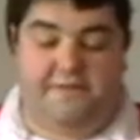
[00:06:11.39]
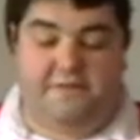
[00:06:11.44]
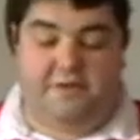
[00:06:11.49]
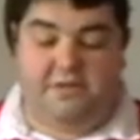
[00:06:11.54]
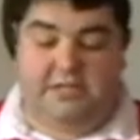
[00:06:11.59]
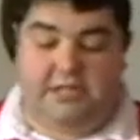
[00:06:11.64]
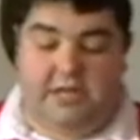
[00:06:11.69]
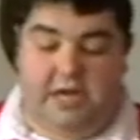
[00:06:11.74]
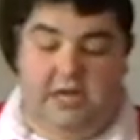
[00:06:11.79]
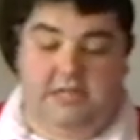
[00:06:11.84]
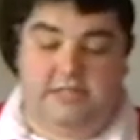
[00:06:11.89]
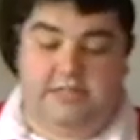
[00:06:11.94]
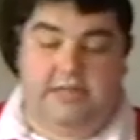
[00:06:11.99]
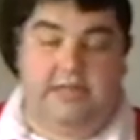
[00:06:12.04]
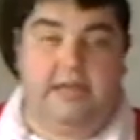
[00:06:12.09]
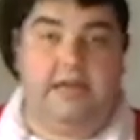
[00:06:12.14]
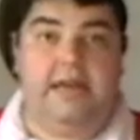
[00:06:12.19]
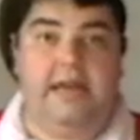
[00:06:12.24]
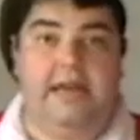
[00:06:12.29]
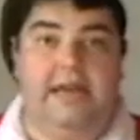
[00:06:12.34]
For a
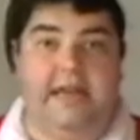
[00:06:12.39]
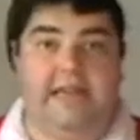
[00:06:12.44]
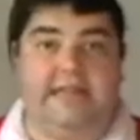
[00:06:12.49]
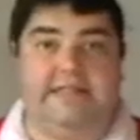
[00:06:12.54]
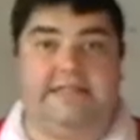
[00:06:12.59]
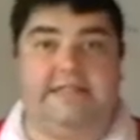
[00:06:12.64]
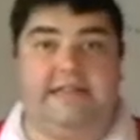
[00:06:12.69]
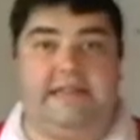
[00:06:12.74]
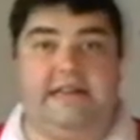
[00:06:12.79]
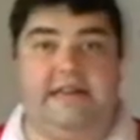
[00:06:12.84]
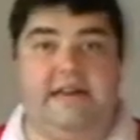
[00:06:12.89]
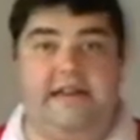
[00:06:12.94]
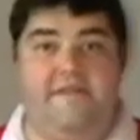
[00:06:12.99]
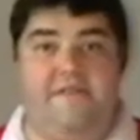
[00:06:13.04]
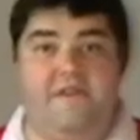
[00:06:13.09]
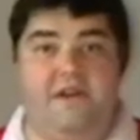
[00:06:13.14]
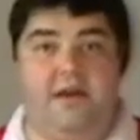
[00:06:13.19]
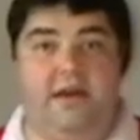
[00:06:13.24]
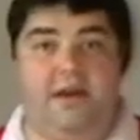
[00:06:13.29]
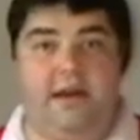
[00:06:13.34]
start, it's
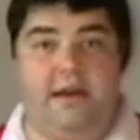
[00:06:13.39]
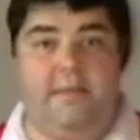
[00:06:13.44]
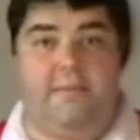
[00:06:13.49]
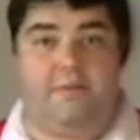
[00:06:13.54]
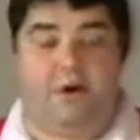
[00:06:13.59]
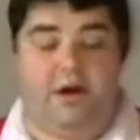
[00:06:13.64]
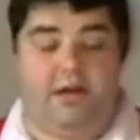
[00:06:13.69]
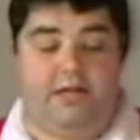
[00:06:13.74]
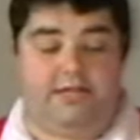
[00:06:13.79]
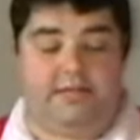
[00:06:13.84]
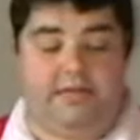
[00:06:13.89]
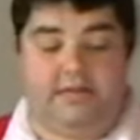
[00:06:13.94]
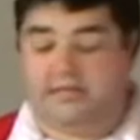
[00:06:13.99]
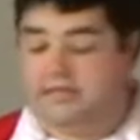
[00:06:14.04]
significantly brighter.